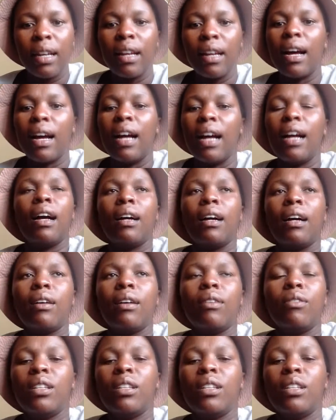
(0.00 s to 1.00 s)

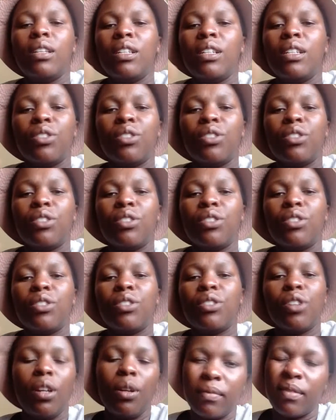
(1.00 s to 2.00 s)
Literally, when
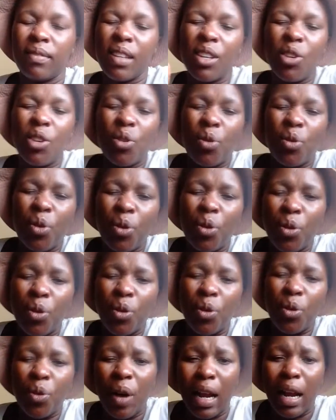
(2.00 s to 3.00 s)
you don't know a
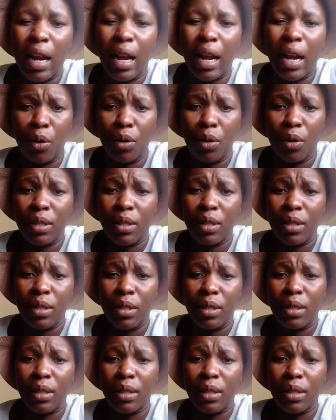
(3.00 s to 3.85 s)
lot about